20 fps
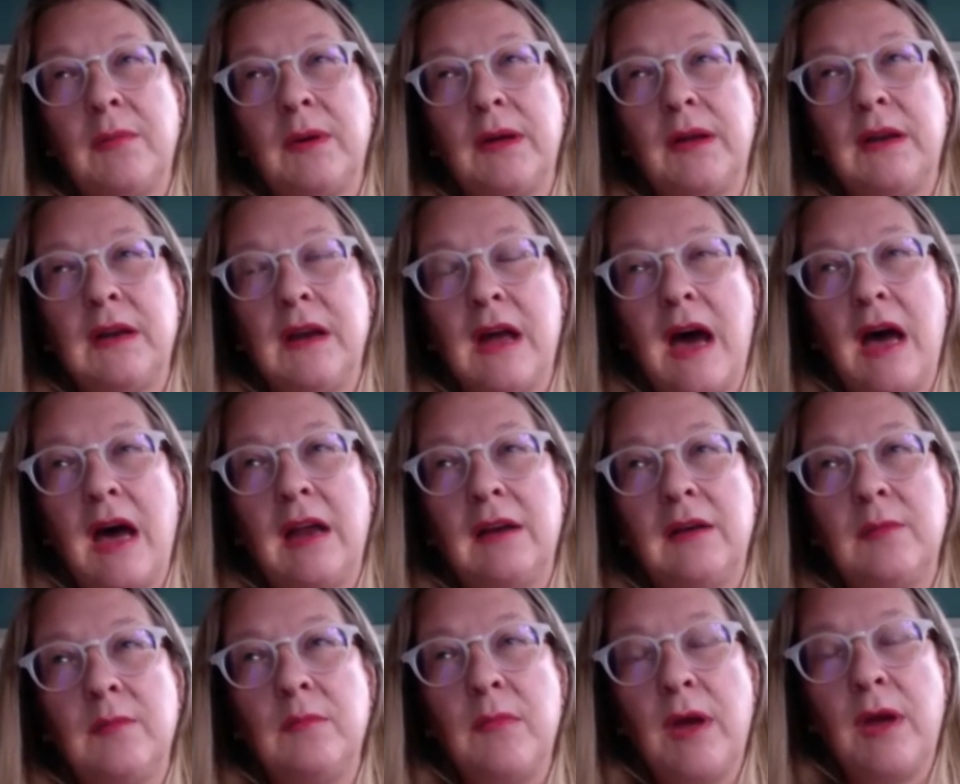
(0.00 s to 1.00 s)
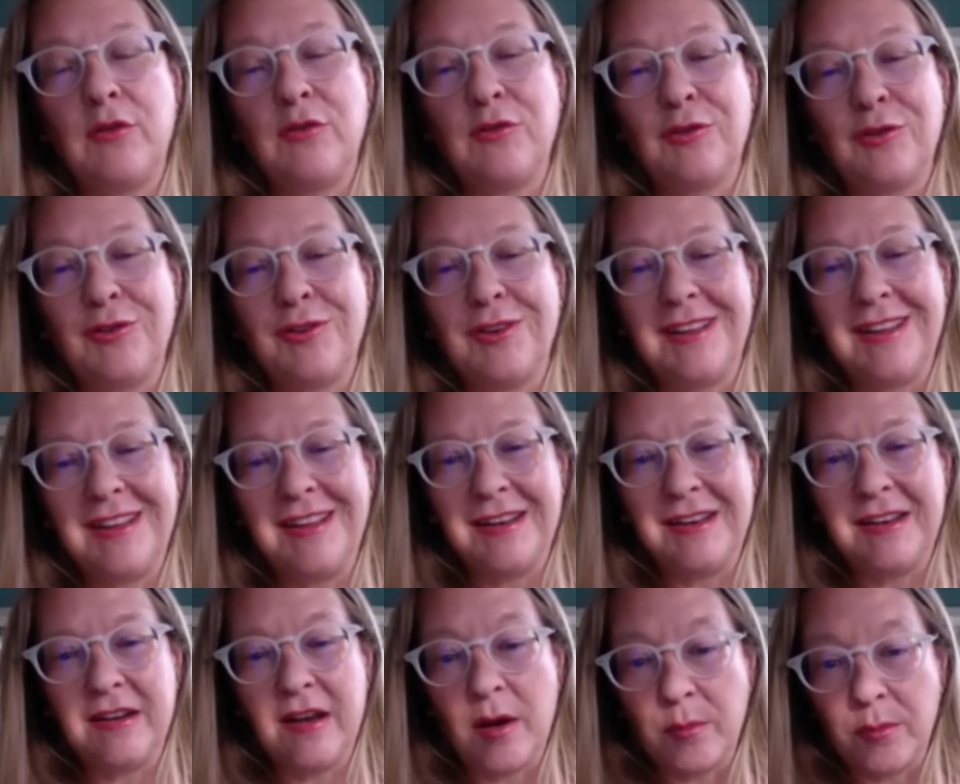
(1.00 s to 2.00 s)
but not measured
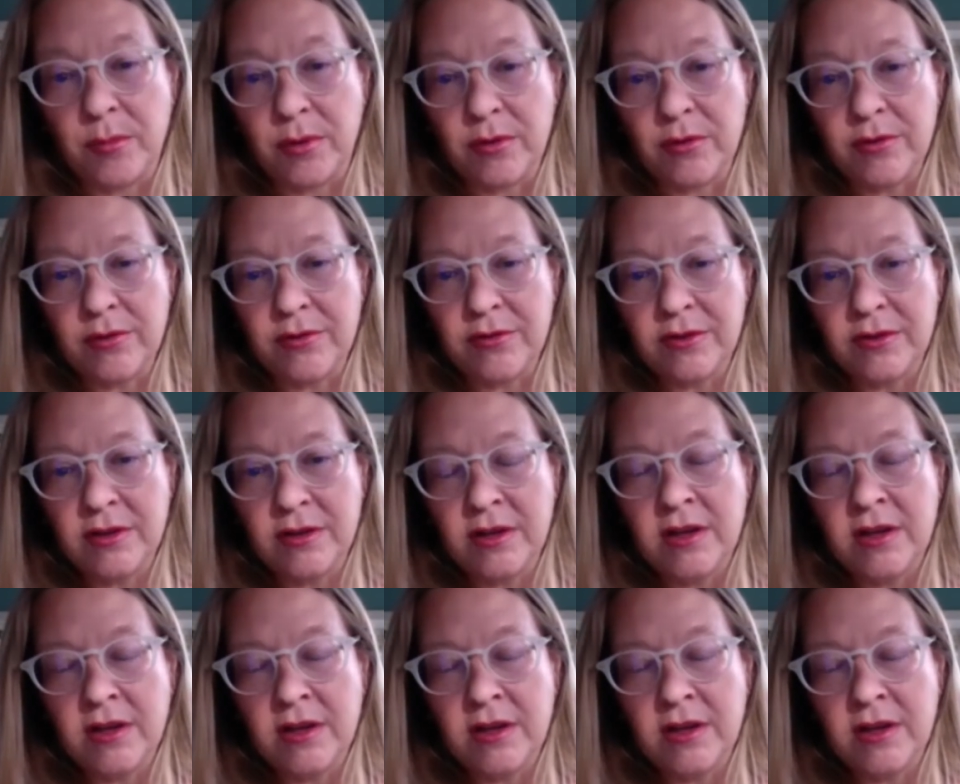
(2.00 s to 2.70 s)
in numbers.